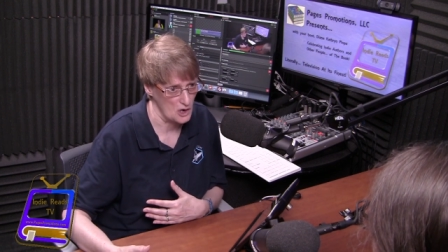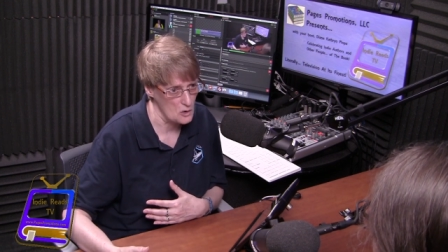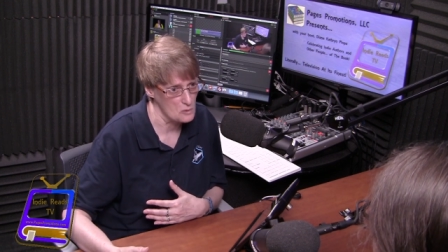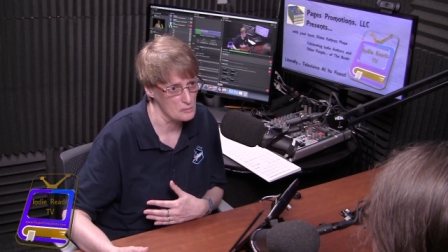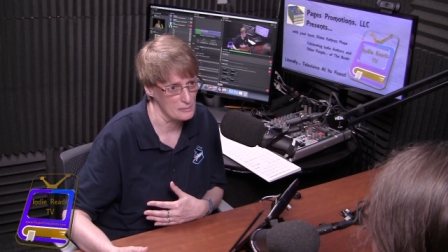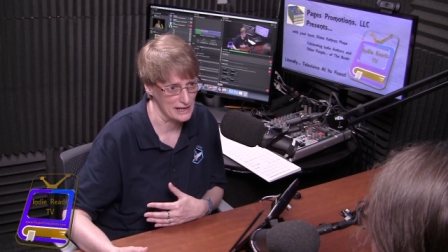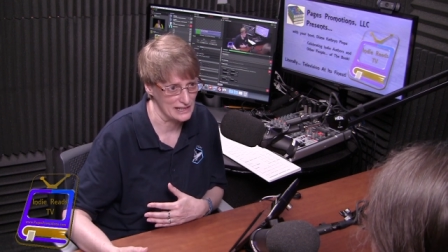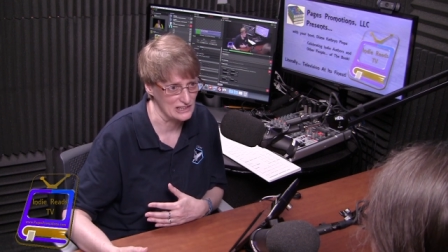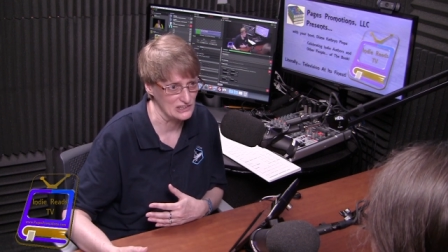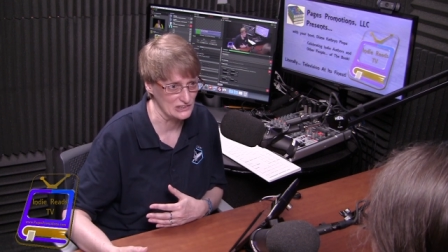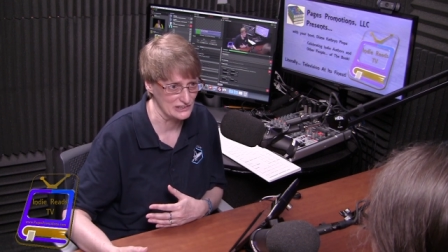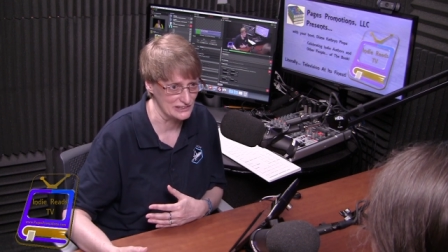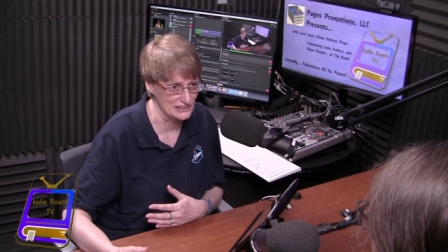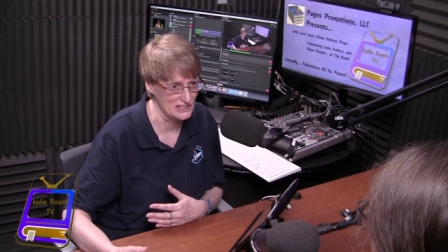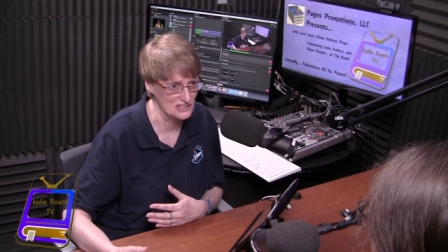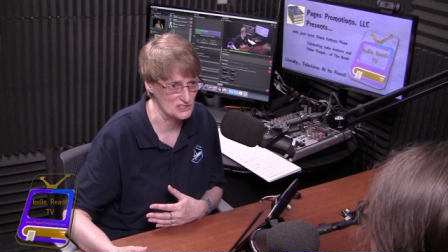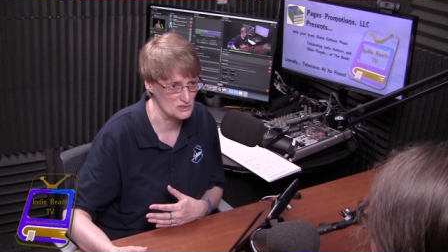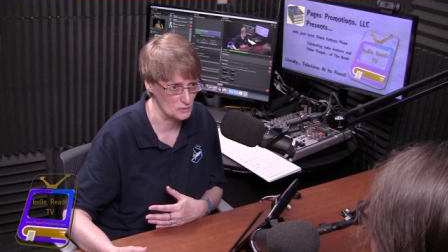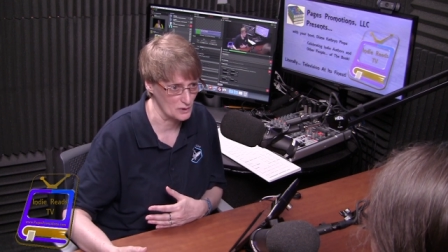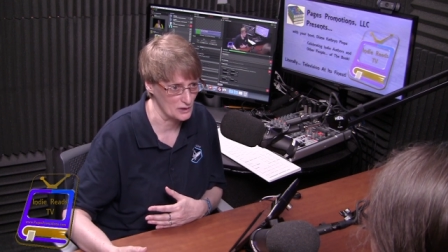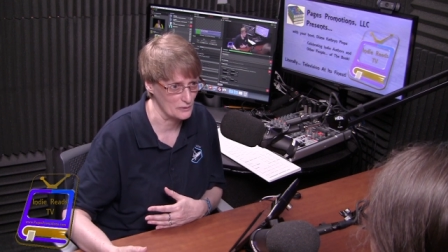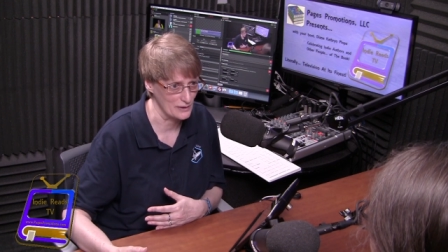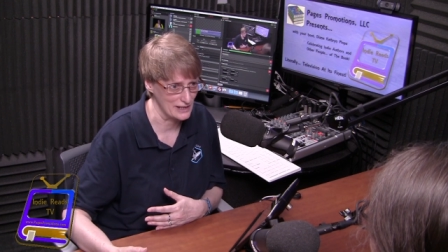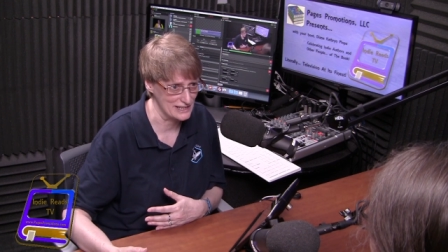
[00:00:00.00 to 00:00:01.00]
oh my
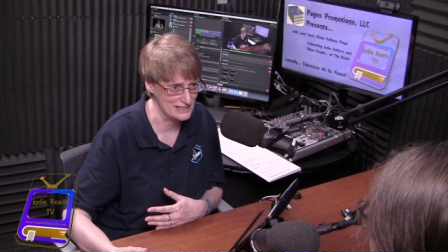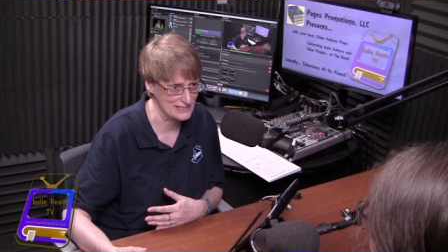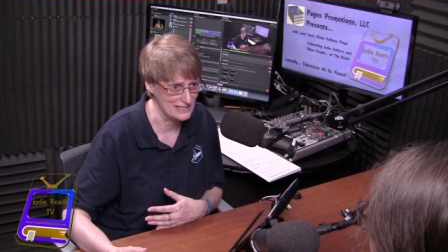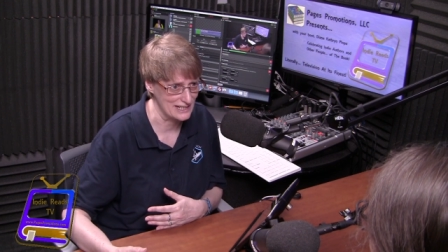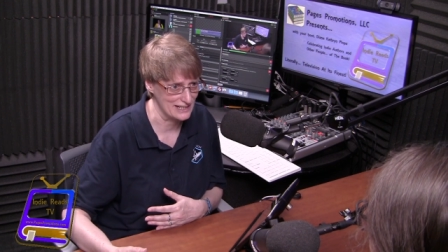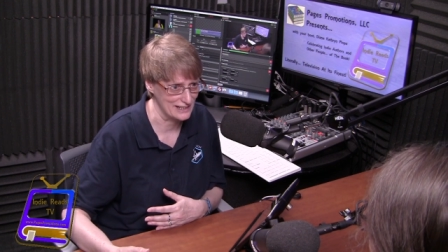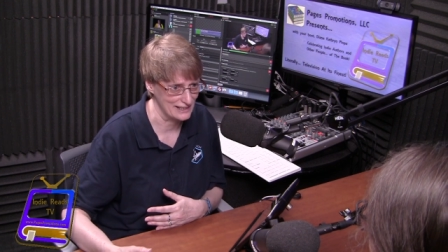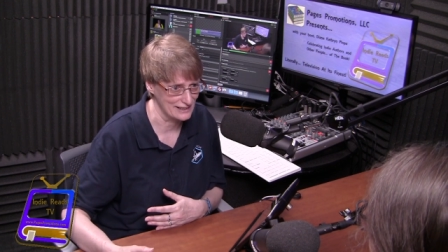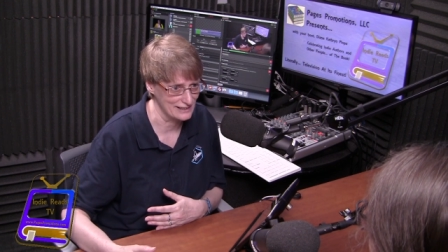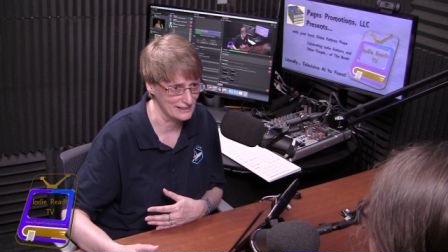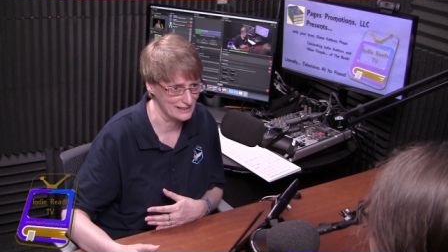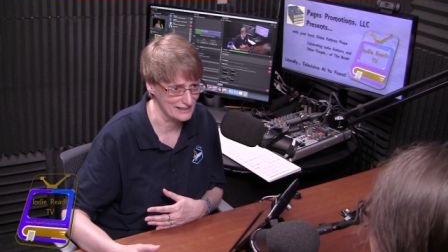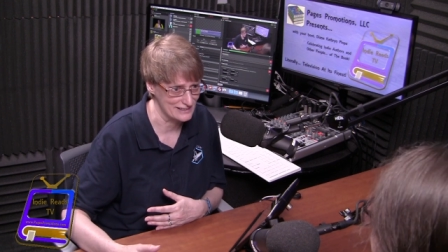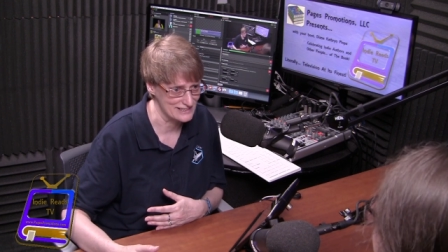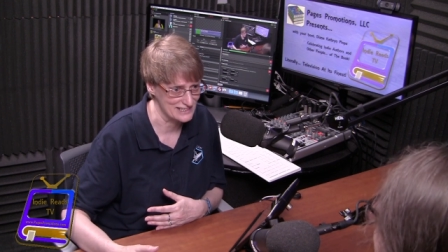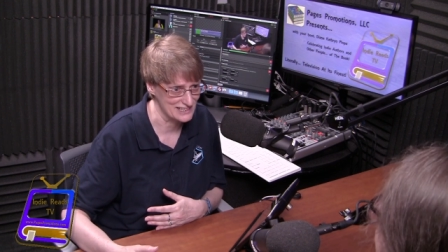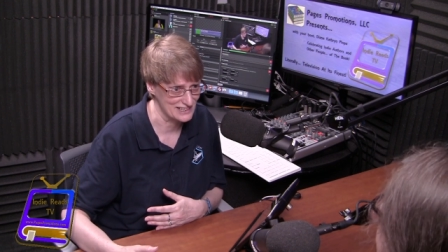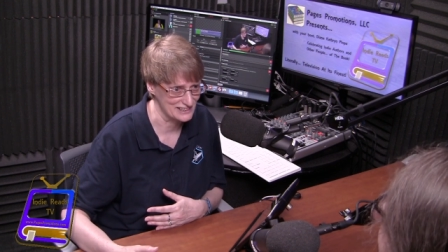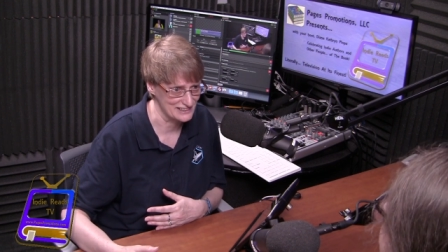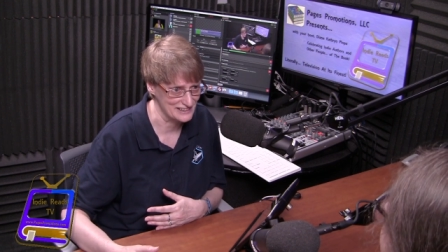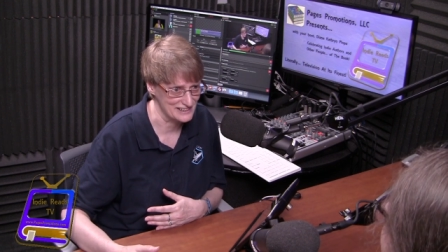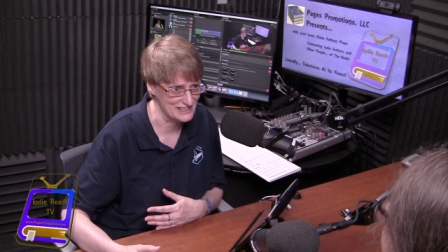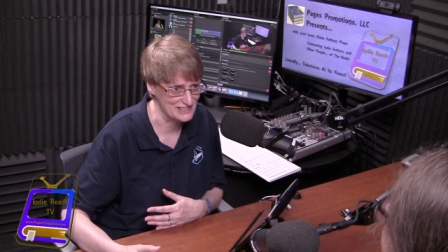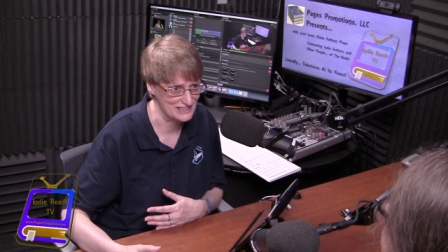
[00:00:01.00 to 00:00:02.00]
goodness, what do I take into
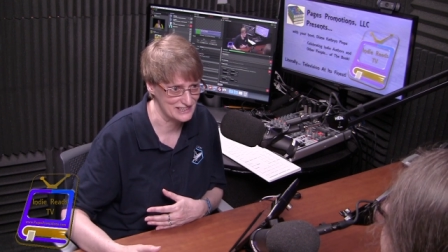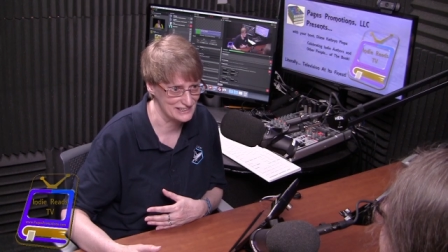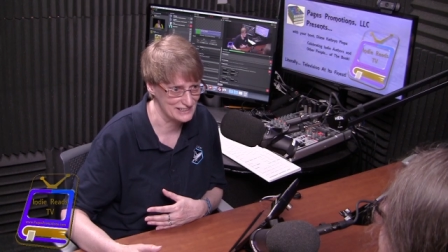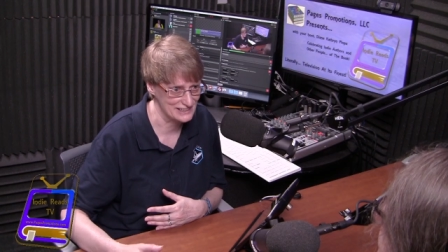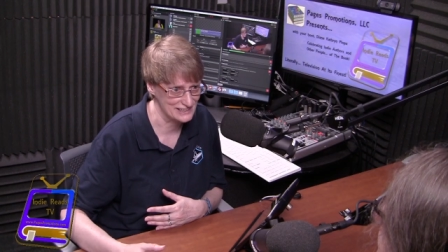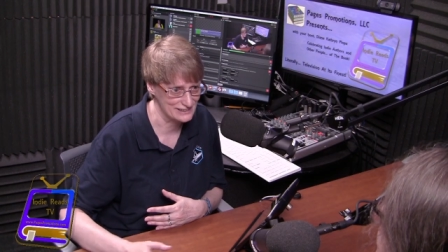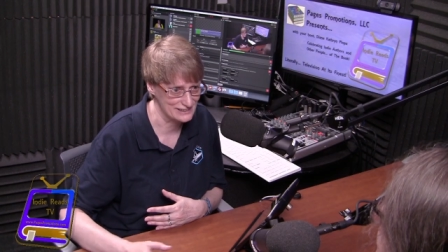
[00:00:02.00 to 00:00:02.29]
consideration here?